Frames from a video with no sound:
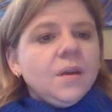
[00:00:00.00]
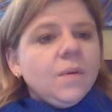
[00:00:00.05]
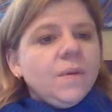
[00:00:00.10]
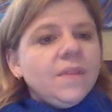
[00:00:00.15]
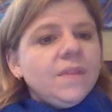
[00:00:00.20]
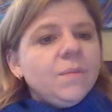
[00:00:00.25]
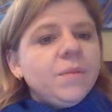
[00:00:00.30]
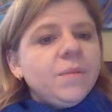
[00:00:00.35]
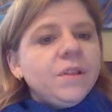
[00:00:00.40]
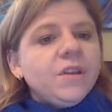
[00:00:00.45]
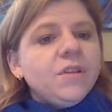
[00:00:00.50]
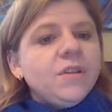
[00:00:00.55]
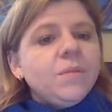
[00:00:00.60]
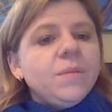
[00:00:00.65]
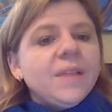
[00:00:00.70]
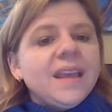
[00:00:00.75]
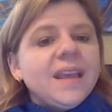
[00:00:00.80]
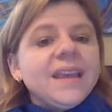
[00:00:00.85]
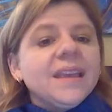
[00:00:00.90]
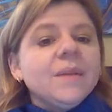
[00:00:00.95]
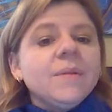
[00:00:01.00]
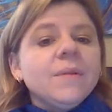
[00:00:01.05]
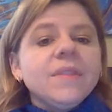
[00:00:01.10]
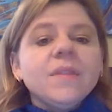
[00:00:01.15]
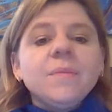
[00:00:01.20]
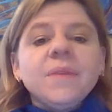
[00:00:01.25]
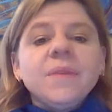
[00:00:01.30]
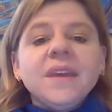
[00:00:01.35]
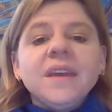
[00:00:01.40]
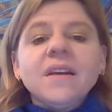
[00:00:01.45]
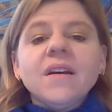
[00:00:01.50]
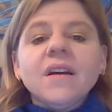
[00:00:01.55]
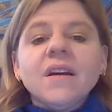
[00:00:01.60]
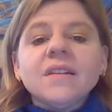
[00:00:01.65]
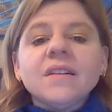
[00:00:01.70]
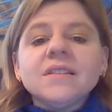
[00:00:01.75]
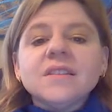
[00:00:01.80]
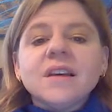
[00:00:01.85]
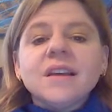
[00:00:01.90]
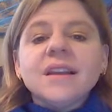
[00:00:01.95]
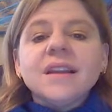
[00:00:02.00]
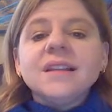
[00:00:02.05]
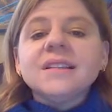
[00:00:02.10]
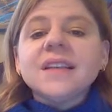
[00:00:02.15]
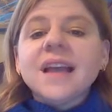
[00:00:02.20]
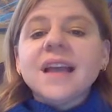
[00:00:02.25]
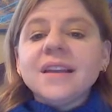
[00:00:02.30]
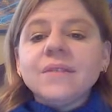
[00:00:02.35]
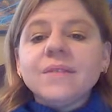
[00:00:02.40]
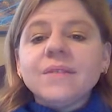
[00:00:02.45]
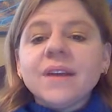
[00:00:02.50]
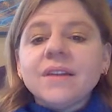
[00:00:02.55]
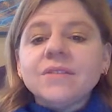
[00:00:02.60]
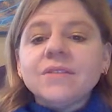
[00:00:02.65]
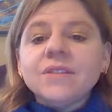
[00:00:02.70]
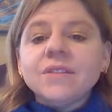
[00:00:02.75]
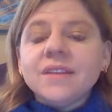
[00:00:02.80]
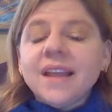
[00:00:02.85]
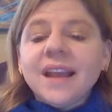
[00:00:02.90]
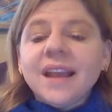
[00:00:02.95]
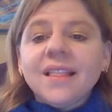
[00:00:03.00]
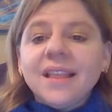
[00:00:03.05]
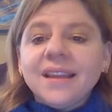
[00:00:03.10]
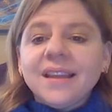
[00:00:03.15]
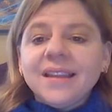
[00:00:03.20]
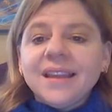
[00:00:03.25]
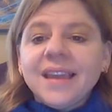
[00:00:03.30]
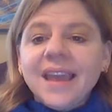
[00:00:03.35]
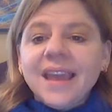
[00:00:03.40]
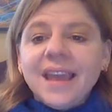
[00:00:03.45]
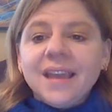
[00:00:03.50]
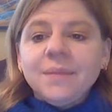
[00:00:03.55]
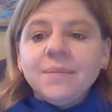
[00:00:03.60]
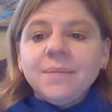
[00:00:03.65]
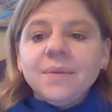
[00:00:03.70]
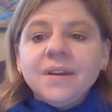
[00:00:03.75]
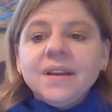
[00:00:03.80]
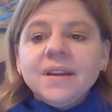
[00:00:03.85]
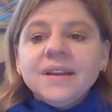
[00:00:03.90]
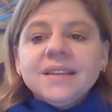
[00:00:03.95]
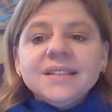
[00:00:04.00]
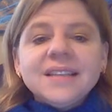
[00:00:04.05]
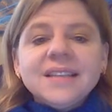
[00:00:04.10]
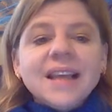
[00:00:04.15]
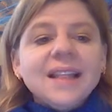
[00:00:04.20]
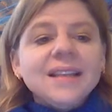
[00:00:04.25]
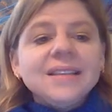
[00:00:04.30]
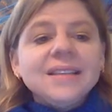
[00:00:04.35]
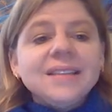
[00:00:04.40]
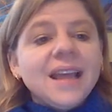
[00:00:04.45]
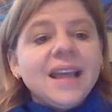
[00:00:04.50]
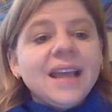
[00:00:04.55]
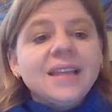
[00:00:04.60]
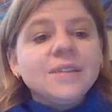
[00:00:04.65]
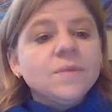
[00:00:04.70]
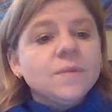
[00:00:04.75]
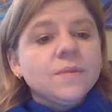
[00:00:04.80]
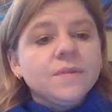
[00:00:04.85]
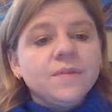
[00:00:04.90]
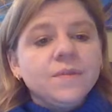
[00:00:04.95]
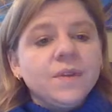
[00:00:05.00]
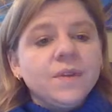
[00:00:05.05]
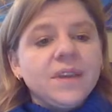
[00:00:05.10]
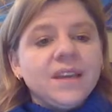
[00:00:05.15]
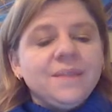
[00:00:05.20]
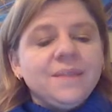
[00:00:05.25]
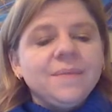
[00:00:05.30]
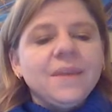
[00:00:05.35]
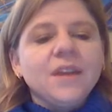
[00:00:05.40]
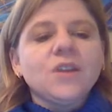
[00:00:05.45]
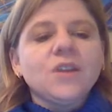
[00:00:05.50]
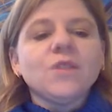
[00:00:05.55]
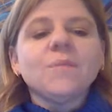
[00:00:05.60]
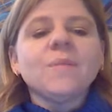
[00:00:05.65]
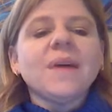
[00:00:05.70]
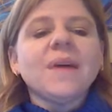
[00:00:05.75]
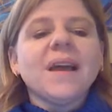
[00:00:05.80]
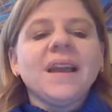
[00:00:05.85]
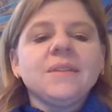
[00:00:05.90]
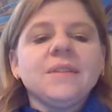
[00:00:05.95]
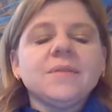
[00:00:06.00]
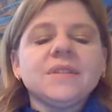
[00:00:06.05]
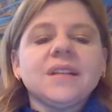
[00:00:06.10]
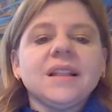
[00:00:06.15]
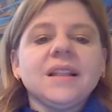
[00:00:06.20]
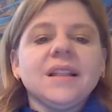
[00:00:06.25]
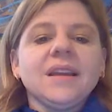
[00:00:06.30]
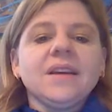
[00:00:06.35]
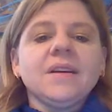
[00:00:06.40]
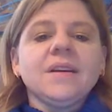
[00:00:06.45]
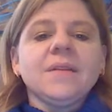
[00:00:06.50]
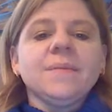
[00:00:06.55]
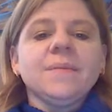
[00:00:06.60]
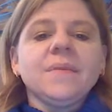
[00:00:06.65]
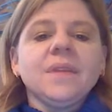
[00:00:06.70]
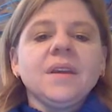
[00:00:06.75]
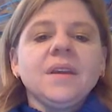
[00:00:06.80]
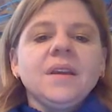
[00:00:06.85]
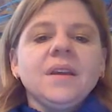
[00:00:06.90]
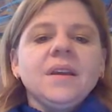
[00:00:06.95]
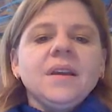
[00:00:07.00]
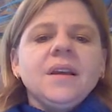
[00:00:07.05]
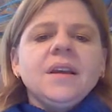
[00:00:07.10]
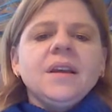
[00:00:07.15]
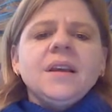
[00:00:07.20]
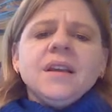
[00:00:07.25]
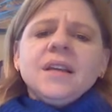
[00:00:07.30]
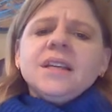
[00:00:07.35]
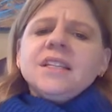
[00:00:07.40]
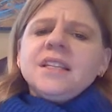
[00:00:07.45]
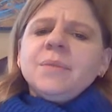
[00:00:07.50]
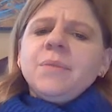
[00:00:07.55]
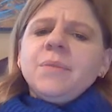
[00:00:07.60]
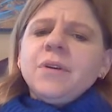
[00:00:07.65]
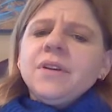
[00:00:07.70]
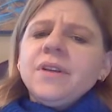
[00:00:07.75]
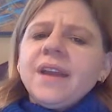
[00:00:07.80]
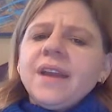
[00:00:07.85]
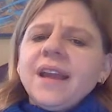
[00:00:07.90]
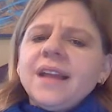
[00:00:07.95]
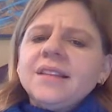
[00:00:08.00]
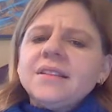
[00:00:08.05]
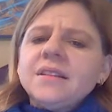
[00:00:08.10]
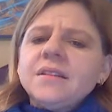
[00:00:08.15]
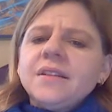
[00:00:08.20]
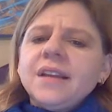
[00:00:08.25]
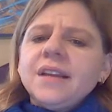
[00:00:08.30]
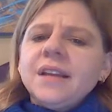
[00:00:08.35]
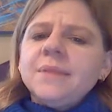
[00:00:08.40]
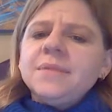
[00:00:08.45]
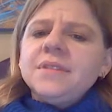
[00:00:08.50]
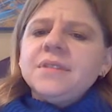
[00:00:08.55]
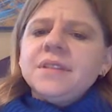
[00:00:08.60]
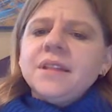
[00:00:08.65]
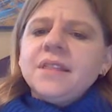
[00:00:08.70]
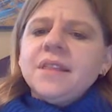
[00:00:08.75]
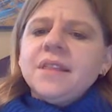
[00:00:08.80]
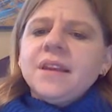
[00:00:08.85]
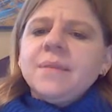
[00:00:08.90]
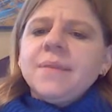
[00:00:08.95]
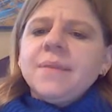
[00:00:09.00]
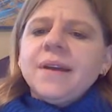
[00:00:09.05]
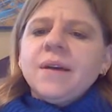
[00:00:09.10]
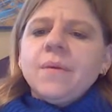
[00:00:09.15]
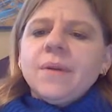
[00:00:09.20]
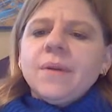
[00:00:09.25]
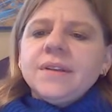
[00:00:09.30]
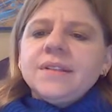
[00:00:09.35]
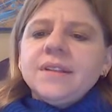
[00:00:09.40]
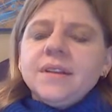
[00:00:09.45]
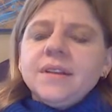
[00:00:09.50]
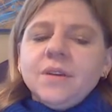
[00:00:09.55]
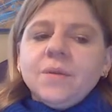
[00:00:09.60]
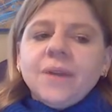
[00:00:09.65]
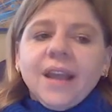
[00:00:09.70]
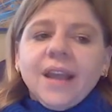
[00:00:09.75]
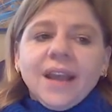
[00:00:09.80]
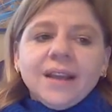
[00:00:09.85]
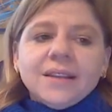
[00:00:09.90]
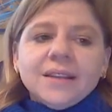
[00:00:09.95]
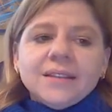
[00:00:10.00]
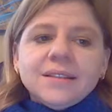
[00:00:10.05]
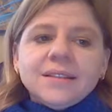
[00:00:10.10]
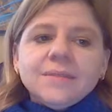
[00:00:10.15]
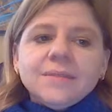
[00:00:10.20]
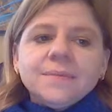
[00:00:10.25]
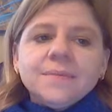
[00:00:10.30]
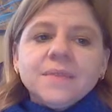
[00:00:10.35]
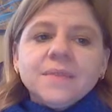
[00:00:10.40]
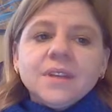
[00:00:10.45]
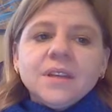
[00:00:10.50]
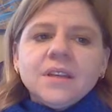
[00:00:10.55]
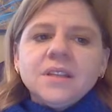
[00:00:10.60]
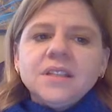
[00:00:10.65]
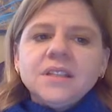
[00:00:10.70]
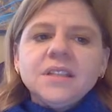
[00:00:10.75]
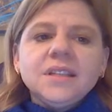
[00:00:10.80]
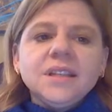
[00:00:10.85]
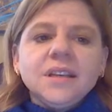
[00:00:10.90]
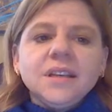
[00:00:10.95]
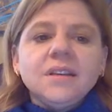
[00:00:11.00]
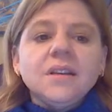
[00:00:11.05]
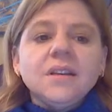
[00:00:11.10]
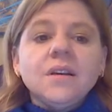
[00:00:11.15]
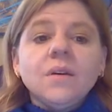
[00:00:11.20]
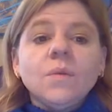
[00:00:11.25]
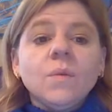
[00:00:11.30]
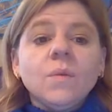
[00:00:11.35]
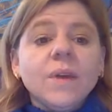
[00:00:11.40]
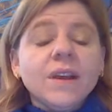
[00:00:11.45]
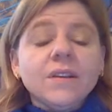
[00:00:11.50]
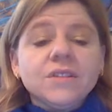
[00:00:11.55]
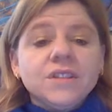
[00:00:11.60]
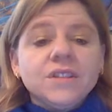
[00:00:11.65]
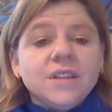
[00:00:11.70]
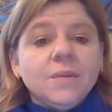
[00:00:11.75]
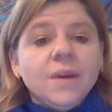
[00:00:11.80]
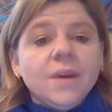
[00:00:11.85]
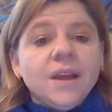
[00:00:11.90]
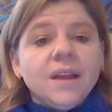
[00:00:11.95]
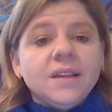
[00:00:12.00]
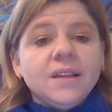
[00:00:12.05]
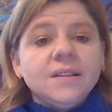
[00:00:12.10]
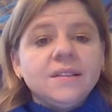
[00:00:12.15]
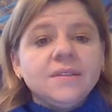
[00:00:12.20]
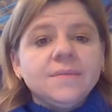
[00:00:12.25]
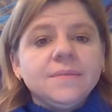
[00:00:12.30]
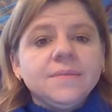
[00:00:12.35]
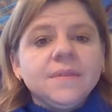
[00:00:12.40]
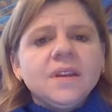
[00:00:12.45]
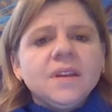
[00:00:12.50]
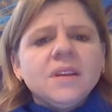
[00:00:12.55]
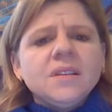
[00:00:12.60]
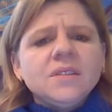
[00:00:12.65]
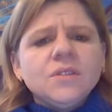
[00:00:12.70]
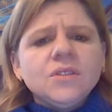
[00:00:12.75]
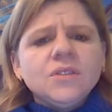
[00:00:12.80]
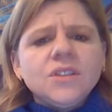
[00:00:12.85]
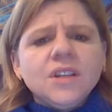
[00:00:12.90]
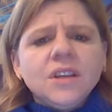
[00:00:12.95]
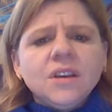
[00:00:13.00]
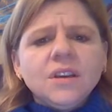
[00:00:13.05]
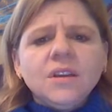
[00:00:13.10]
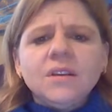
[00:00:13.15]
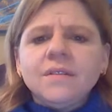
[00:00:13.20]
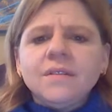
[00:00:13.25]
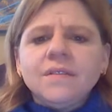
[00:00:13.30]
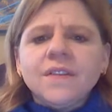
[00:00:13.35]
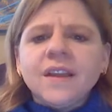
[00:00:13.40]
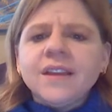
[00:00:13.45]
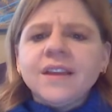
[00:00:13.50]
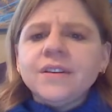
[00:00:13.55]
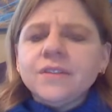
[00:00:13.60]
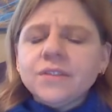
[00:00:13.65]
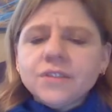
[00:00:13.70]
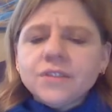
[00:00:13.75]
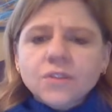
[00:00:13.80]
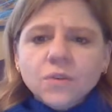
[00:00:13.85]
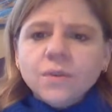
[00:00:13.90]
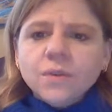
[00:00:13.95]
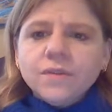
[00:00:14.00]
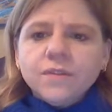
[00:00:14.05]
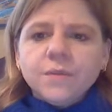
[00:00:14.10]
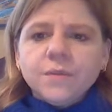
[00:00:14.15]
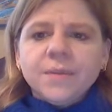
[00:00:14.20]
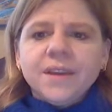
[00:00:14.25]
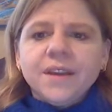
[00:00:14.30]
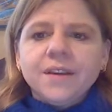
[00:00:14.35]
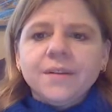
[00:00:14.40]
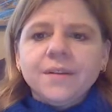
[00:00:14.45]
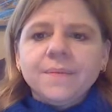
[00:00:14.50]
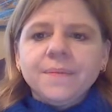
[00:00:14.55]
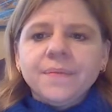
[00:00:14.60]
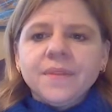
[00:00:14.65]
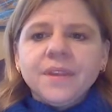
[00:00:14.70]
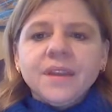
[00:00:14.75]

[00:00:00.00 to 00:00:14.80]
With the blue blanket with the pink hearts on it tied around her neck like a cape, Sally's hands were free and her mind was clear. She put her hands on her hips to think about what to do next. She didn't know where she was, so she couldn't find her school from here.